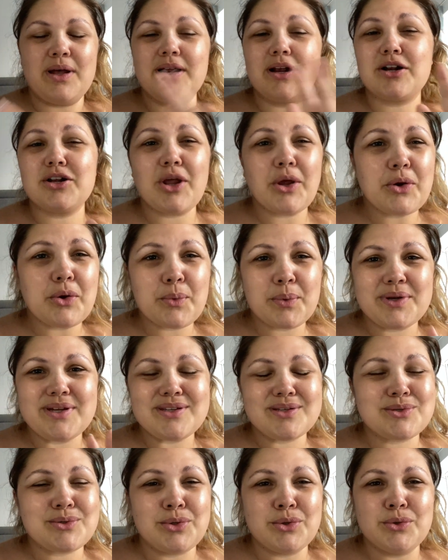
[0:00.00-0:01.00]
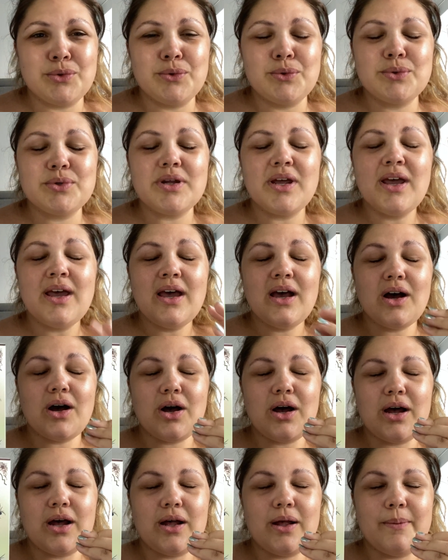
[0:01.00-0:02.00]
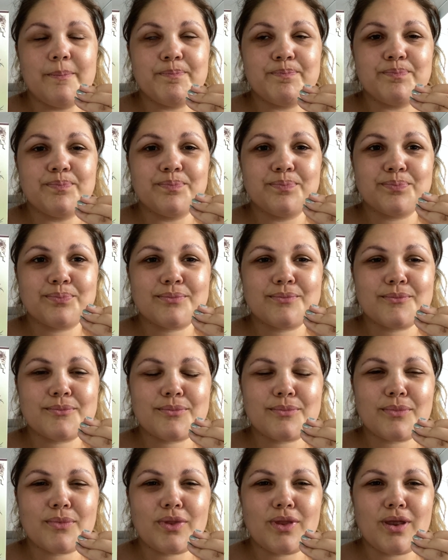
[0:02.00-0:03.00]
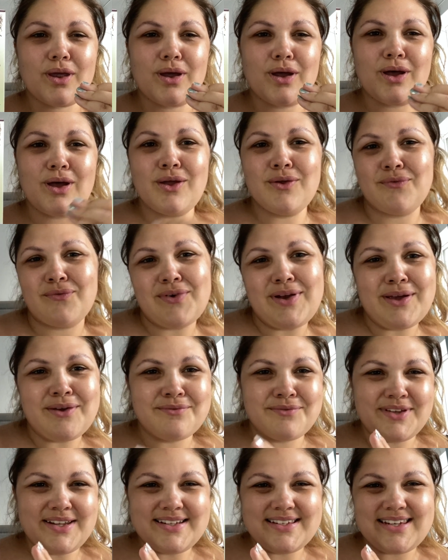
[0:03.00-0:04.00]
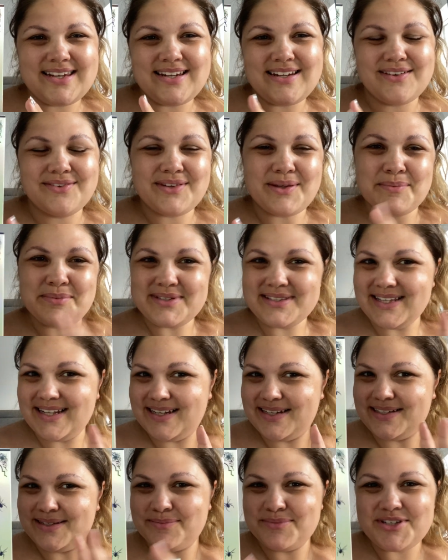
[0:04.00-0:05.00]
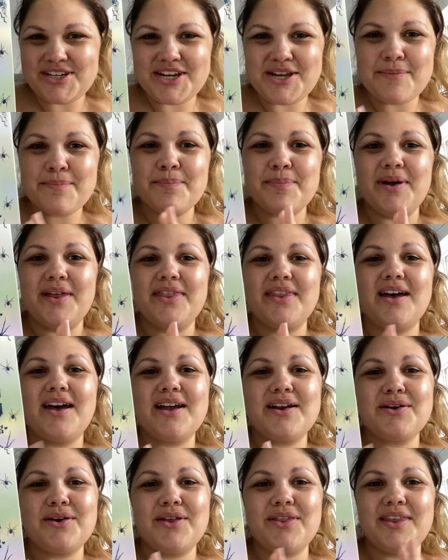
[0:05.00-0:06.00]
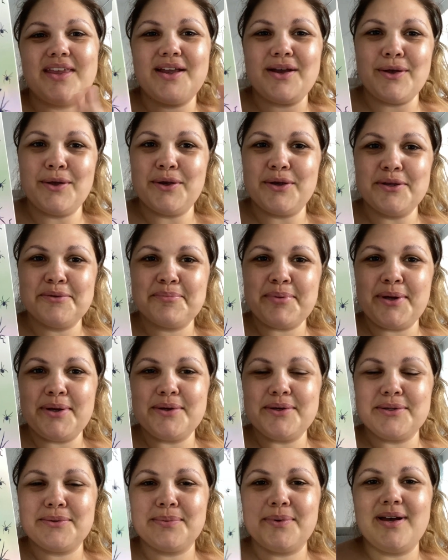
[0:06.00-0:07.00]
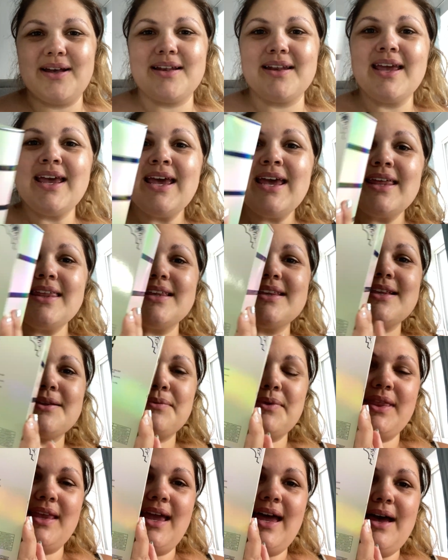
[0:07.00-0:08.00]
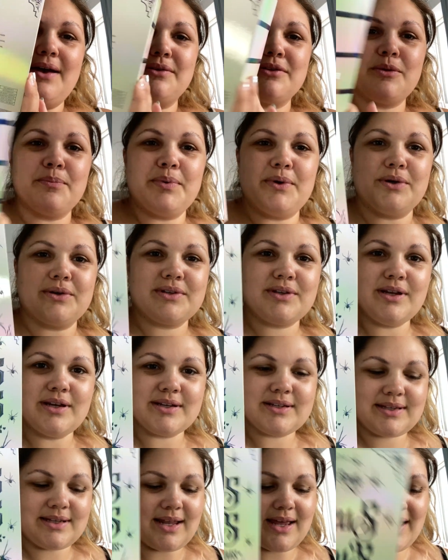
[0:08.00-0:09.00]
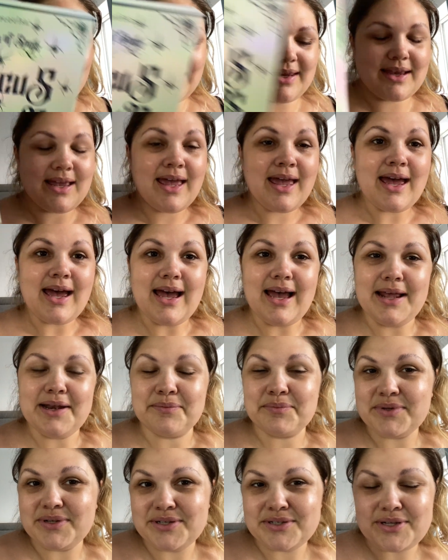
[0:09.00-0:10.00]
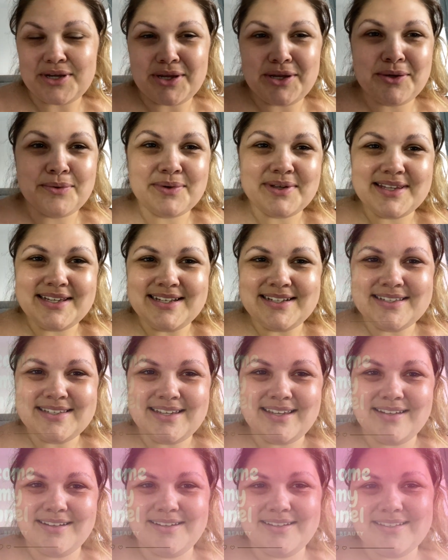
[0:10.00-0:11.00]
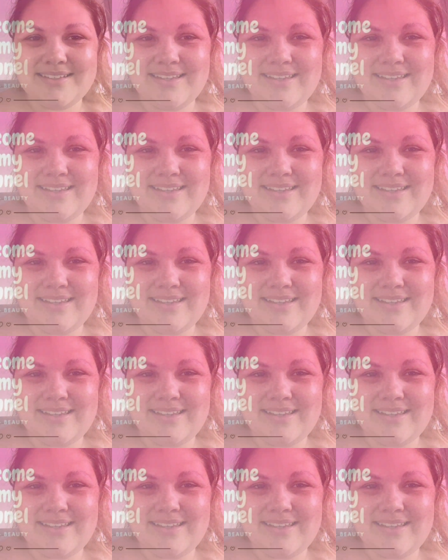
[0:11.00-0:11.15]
I don't know what it's called. Hopefully on Vinted if someone's selling them cheap, but I got the Hocus Pocus one. This is what the outer box looks like, and I'm going to show you what the inside is.